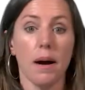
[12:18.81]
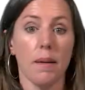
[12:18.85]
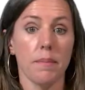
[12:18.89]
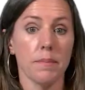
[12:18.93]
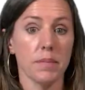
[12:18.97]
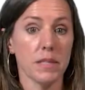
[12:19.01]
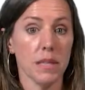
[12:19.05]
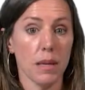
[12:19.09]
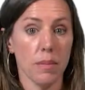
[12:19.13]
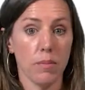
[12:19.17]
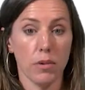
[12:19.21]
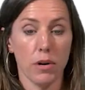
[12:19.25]

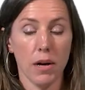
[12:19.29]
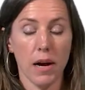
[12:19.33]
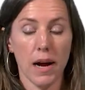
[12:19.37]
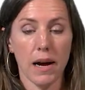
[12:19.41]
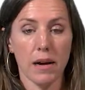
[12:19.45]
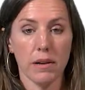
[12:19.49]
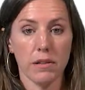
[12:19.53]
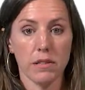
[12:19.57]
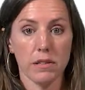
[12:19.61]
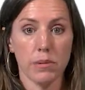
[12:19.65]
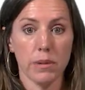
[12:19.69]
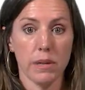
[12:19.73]
Some were
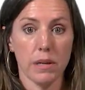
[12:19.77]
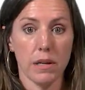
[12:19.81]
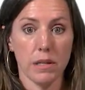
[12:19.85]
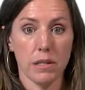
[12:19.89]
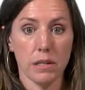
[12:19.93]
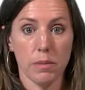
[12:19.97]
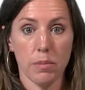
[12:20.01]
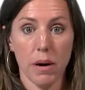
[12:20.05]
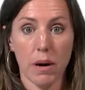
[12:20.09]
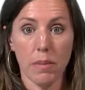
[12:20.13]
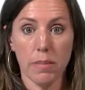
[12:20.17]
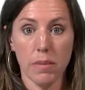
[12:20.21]
housed within
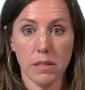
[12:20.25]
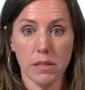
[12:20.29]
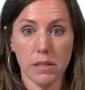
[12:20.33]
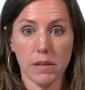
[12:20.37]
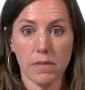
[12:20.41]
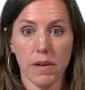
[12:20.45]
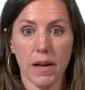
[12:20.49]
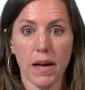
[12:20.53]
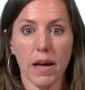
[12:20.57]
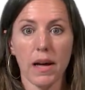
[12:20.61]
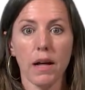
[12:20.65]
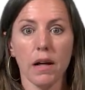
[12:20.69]
departments
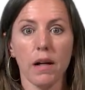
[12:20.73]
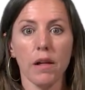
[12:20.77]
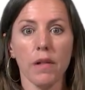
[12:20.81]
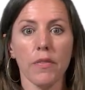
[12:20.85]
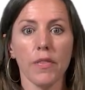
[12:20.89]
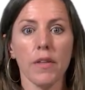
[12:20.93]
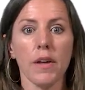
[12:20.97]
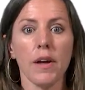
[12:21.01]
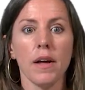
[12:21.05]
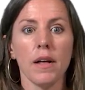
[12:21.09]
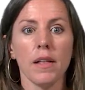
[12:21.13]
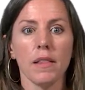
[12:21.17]
of
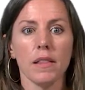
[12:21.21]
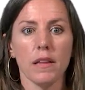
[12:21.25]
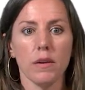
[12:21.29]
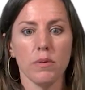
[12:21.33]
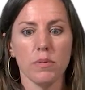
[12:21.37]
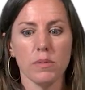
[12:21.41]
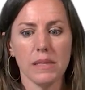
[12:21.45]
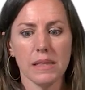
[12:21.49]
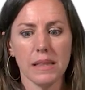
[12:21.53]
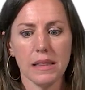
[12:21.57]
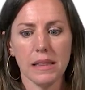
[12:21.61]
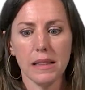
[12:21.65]
health. There
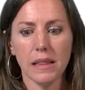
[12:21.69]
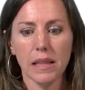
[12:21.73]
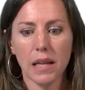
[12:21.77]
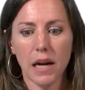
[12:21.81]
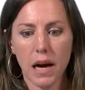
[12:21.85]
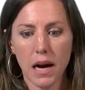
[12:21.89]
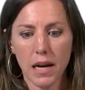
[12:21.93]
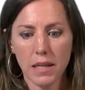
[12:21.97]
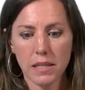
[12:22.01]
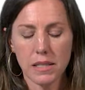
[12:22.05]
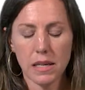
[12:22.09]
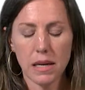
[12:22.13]
was
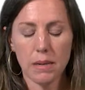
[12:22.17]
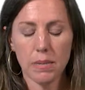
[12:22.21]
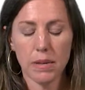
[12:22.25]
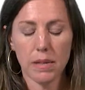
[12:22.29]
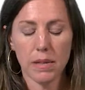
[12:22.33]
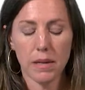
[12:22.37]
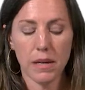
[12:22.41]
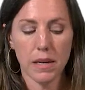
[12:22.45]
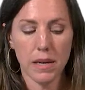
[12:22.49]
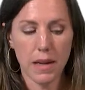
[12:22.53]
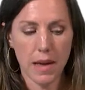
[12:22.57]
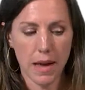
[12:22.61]
lots, the
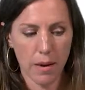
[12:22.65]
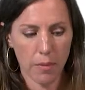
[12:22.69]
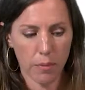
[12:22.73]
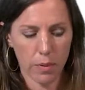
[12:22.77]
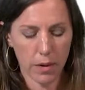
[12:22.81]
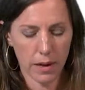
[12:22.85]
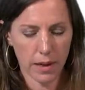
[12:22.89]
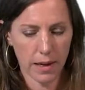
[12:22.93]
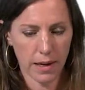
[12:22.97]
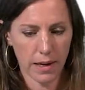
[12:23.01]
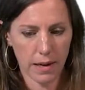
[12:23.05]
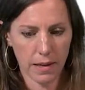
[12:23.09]

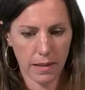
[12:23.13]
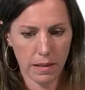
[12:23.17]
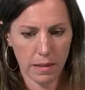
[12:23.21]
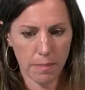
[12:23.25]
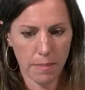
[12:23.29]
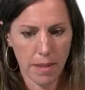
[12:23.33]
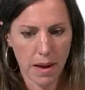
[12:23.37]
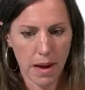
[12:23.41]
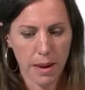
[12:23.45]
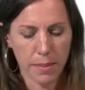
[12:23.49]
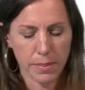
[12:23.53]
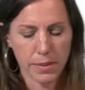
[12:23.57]
networking and the
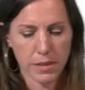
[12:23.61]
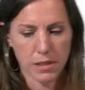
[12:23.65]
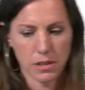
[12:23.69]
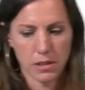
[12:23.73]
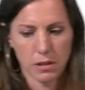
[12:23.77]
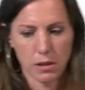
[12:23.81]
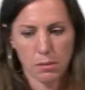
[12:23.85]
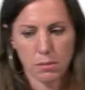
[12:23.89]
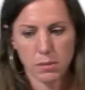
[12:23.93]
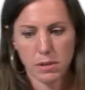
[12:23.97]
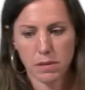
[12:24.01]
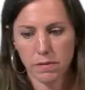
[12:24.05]
maps in
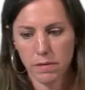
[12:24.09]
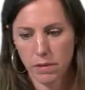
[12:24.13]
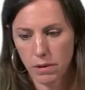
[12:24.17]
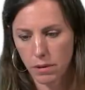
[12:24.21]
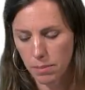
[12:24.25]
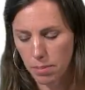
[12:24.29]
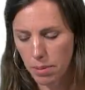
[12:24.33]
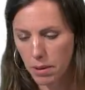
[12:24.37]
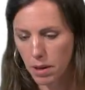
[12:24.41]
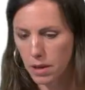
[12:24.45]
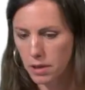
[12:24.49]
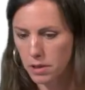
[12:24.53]
terms of their
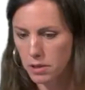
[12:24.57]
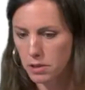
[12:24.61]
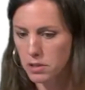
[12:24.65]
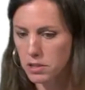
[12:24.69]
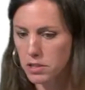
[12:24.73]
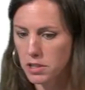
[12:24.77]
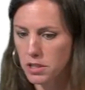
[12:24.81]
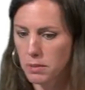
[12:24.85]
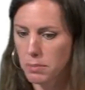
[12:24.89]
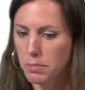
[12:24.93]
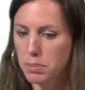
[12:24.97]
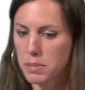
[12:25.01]

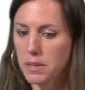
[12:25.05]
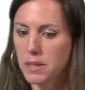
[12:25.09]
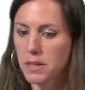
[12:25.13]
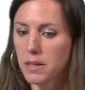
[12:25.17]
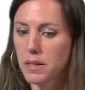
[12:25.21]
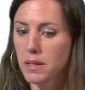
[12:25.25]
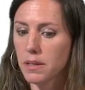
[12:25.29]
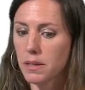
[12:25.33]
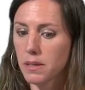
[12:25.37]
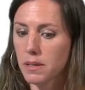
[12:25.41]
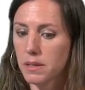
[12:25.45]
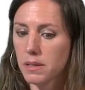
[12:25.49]
partnerships
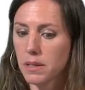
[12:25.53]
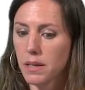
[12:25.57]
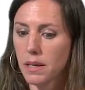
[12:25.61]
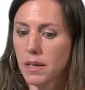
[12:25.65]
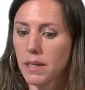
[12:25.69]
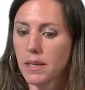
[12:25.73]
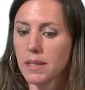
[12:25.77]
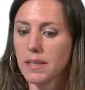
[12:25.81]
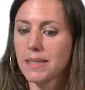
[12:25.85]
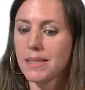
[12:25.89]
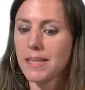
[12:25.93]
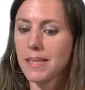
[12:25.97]
is
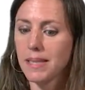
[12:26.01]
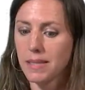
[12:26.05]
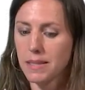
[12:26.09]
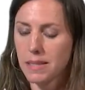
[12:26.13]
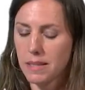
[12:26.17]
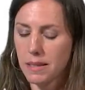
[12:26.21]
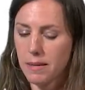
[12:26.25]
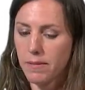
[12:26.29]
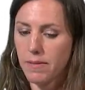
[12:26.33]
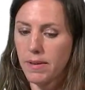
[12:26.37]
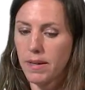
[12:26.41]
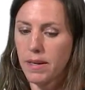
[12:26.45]

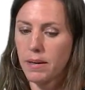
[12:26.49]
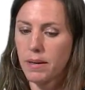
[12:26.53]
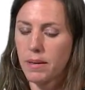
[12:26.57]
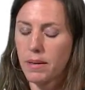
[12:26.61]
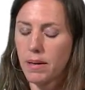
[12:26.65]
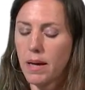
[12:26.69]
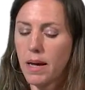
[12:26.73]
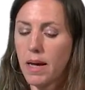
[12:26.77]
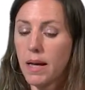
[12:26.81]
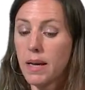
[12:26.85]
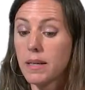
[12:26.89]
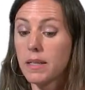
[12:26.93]
extensive
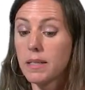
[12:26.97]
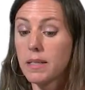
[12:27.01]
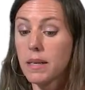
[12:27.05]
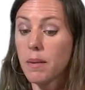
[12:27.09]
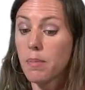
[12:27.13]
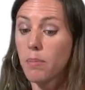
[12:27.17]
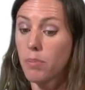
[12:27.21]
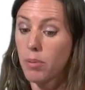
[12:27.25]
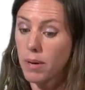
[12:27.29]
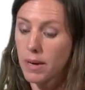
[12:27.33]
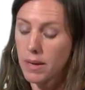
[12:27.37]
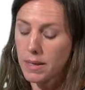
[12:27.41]
and
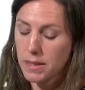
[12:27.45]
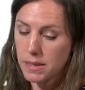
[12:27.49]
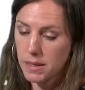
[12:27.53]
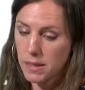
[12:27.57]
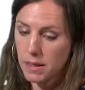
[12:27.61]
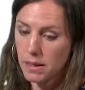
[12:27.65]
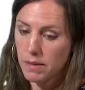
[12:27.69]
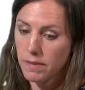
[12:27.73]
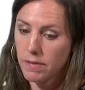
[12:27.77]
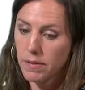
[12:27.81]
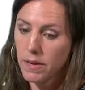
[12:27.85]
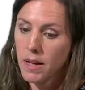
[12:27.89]

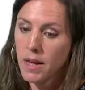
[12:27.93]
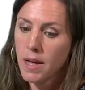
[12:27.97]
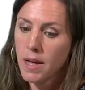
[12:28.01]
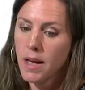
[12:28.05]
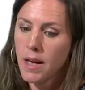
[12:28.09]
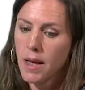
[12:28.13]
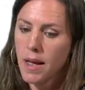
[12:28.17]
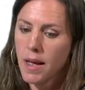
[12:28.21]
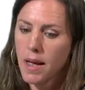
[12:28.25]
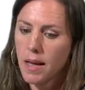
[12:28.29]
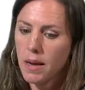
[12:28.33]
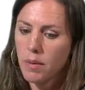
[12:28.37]
impressive,
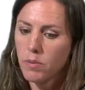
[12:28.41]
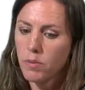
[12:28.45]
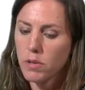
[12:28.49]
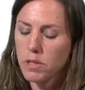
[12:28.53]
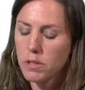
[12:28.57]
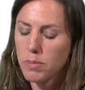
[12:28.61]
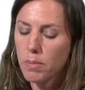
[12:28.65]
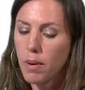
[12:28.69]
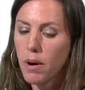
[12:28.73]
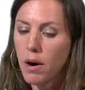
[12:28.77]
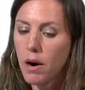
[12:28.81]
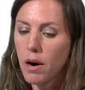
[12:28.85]
and
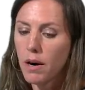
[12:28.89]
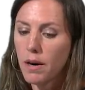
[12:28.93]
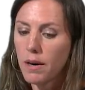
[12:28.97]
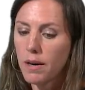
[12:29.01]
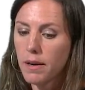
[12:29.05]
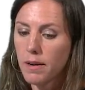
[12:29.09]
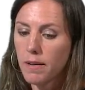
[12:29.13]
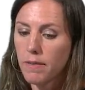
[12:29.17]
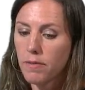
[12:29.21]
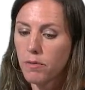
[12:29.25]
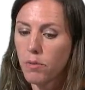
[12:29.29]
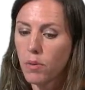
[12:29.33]
was part
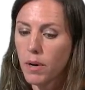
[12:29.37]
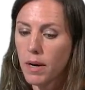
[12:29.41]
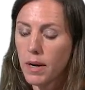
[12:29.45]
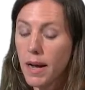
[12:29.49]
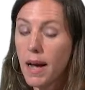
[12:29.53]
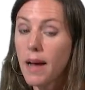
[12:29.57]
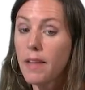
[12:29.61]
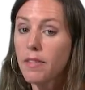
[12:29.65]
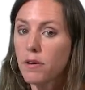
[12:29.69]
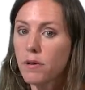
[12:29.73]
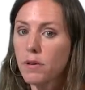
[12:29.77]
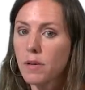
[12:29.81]
of what
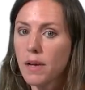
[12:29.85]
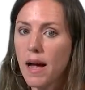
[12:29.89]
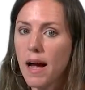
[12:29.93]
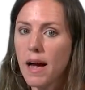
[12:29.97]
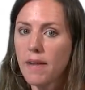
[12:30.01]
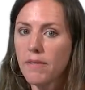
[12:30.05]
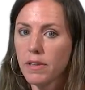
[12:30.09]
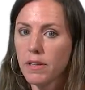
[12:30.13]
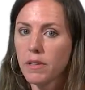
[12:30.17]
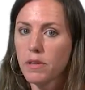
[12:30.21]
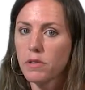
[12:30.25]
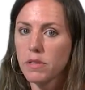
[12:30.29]

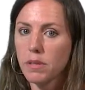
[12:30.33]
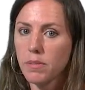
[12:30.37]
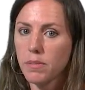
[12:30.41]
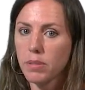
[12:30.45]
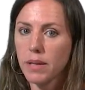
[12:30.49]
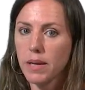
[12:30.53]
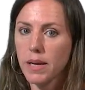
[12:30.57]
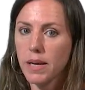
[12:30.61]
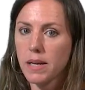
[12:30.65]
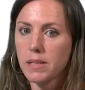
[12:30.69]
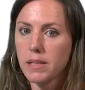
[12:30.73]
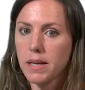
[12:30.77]
having those in
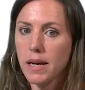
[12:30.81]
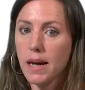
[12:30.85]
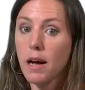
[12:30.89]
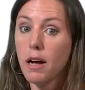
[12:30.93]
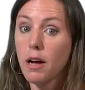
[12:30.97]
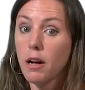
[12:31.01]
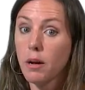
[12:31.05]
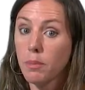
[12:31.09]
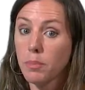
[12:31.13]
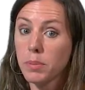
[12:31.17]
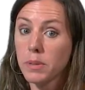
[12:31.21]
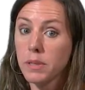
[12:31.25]
place
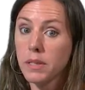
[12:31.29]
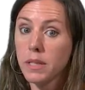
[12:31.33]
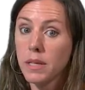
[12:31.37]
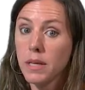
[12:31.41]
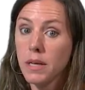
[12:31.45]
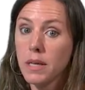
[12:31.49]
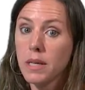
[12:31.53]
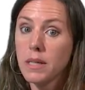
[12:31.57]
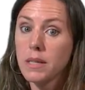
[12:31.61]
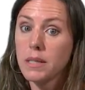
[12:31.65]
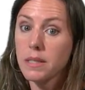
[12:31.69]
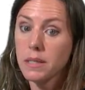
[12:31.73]
helped
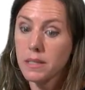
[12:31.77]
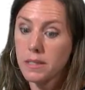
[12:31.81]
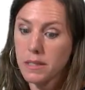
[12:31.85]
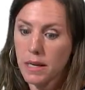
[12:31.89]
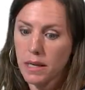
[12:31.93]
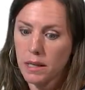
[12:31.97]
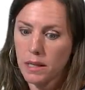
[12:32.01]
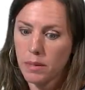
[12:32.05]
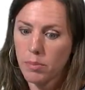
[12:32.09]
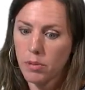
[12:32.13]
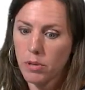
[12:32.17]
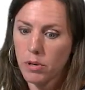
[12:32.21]

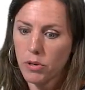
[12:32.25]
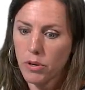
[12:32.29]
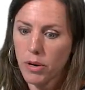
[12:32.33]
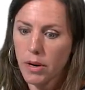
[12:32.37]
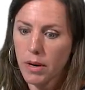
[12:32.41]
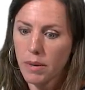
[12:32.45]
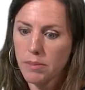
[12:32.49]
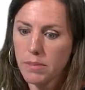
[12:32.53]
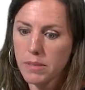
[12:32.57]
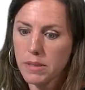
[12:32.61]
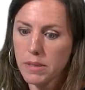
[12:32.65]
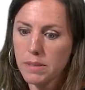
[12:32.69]
sustain the
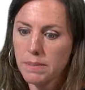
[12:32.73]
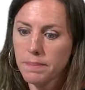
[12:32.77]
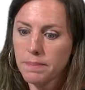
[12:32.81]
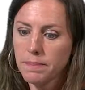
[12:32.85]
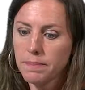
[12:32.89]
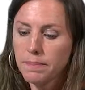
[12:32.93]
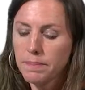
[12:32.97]
programs.